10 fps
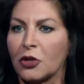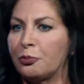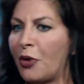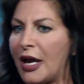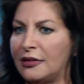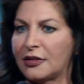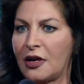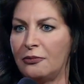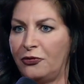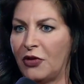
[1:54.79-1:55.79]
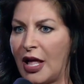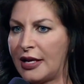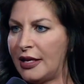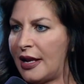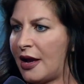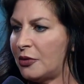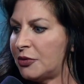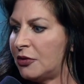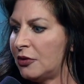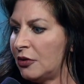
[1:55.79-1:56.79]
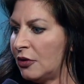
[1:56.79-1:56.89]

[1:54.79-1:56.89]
their brains come flying out.